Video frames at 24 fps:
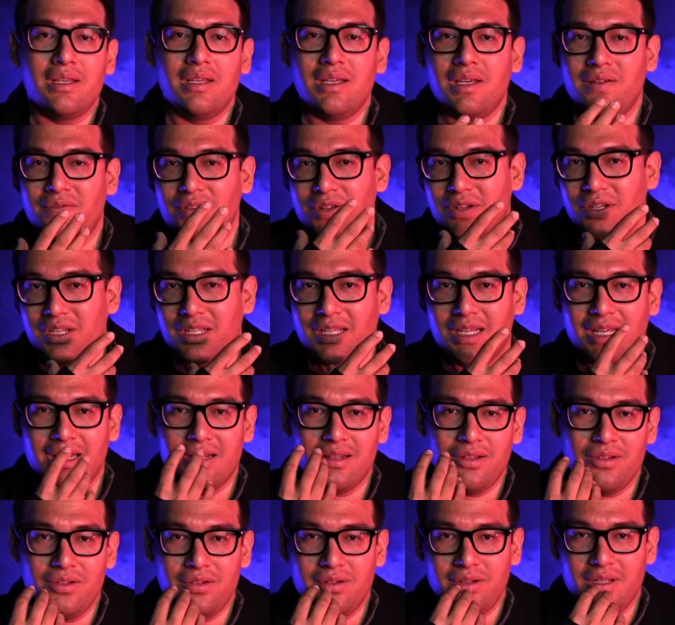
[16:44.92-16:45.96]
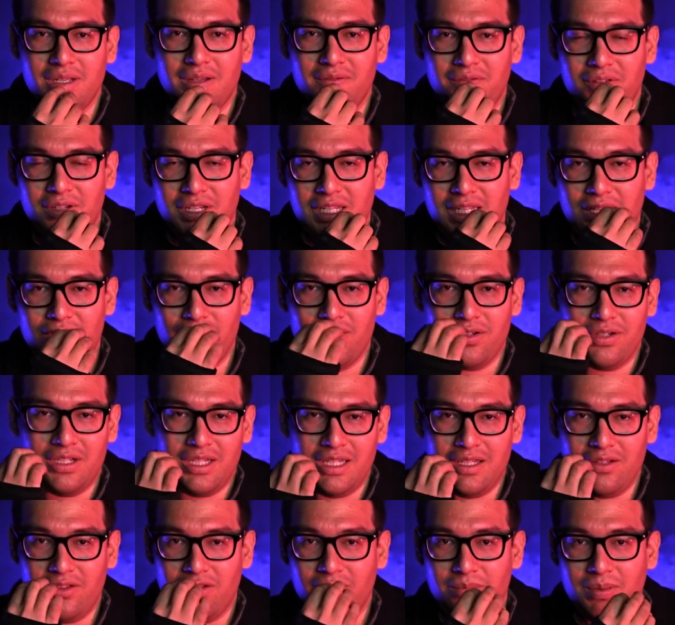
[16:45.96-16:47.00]
If you need your
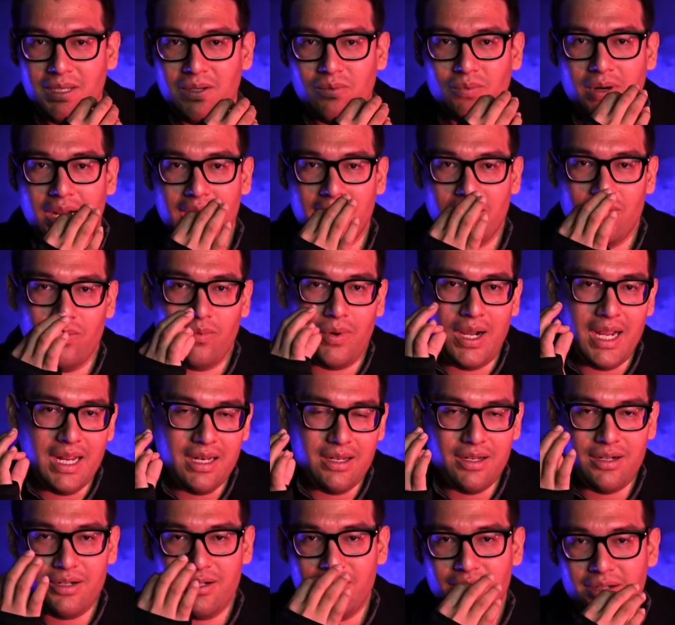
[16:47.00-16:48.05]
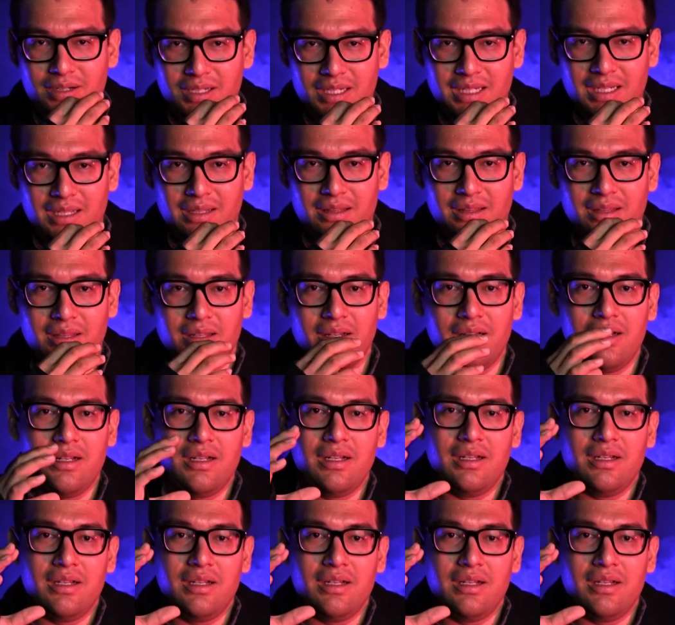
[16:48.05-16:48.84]
teeth to be whitened, whiten your teeth.